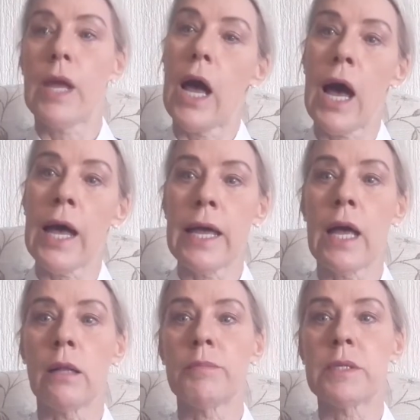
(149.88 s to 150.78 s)
I
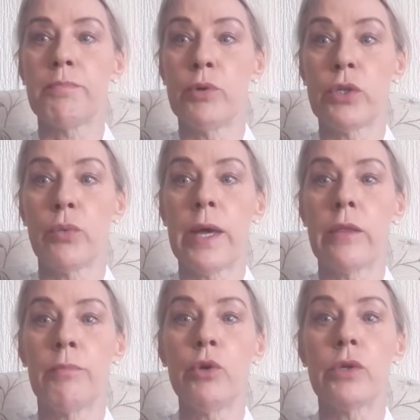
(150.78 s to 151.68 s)
helped put away the
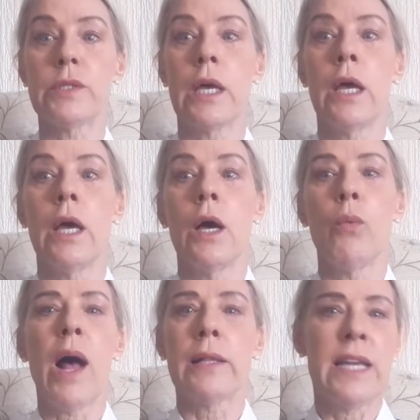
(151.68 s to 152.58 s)
books,
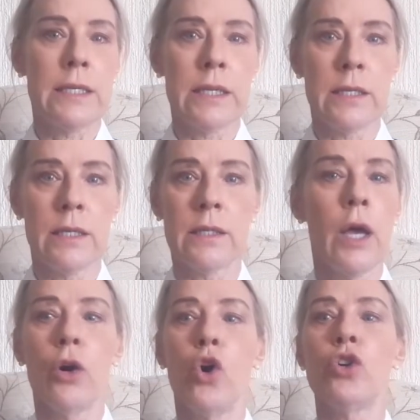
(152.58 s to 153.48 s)
while he did his
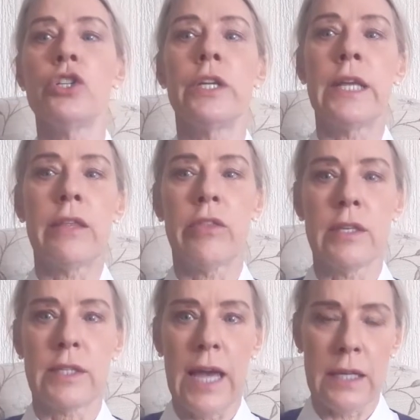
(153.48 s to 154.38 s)
"underneath
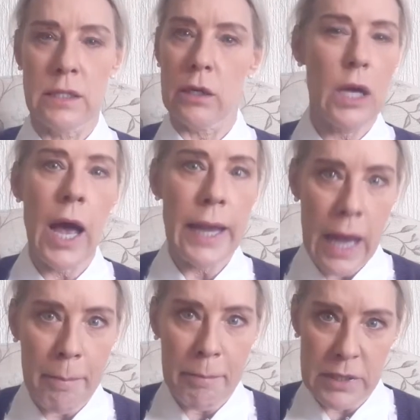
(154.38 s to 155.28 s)
this cassock I
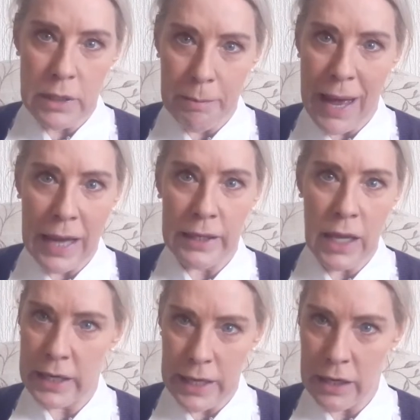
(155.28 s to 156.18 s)
am but a man
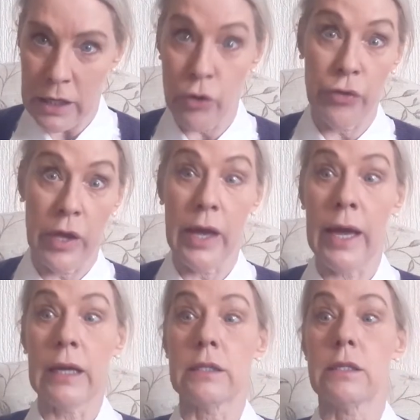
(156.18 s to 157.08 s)
like any other"
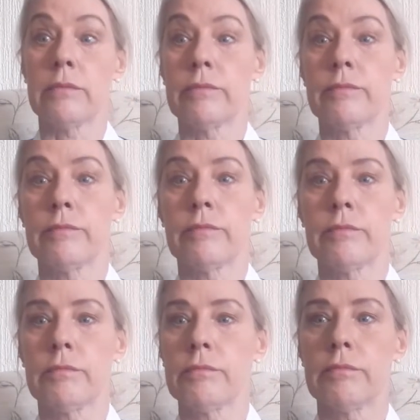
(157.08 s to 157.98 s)
act.
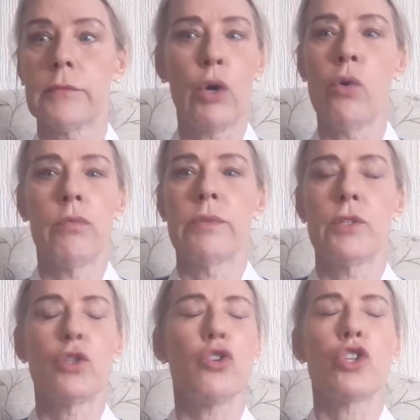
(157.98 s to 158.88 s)
"Oh,
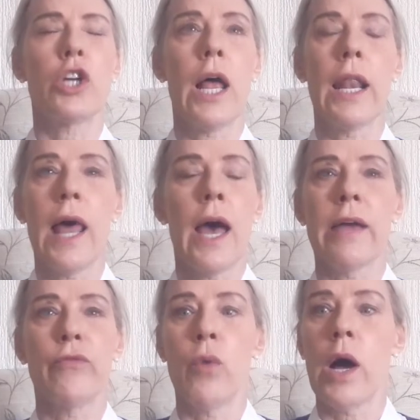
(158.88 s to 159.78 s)
such a
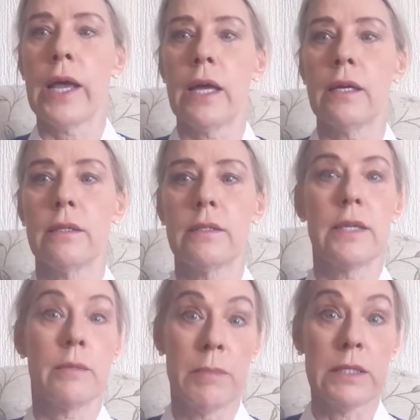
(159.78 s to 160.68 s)
live wire,"
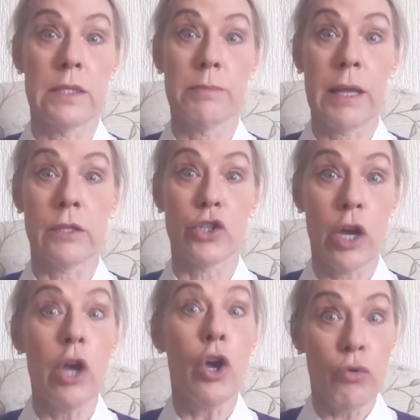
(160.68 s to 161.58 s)
said Mrs. Belcher,
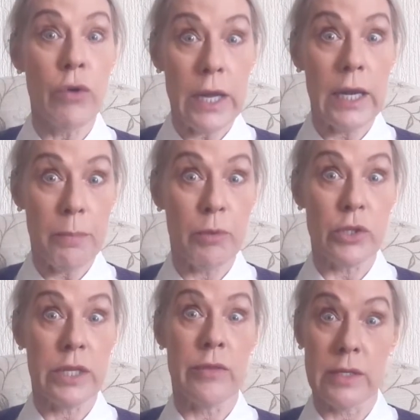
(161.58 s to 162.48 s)
"really
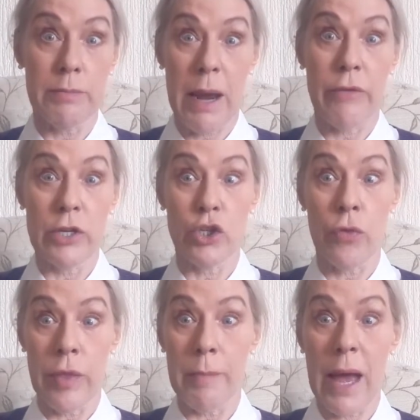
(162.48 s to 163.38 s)
putting this parish
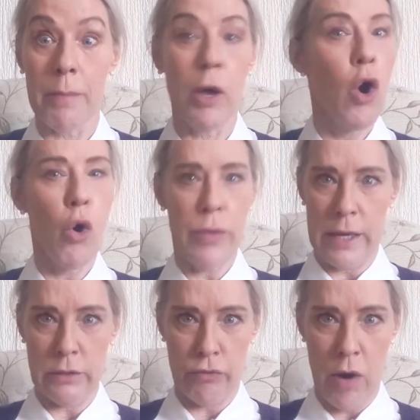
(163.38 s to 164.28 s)
on the map." "Oh,
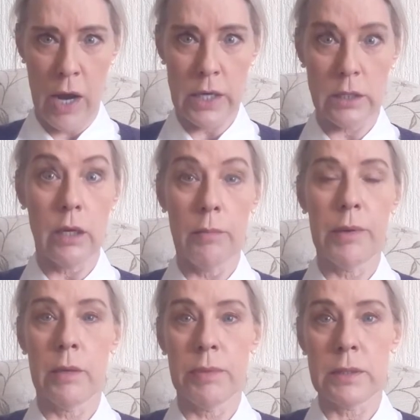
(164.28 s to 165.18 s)
that's right,"
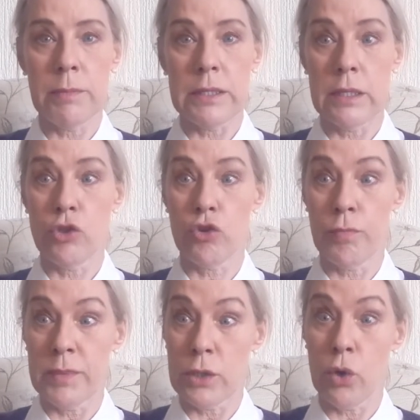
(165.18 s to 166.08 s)
burbles Mrs.
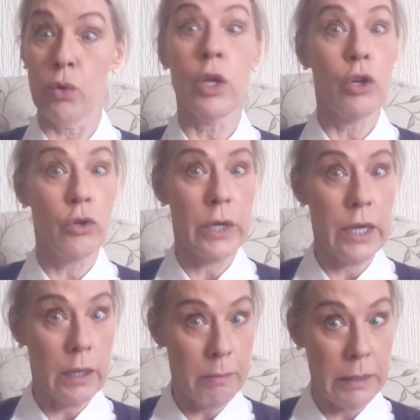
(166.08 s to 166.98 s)
Shrubsole,
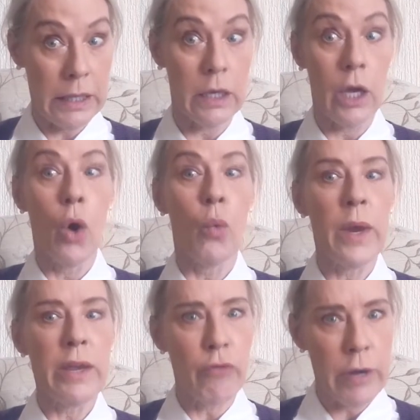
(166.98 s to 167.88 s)
looking at me.
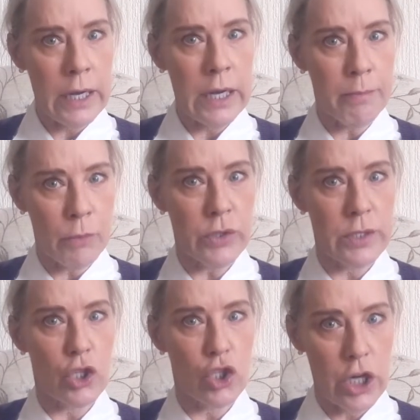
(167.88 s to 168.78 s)
"We really
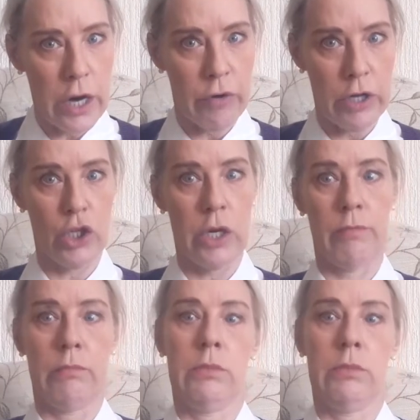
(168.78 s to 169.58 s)
must cherish him."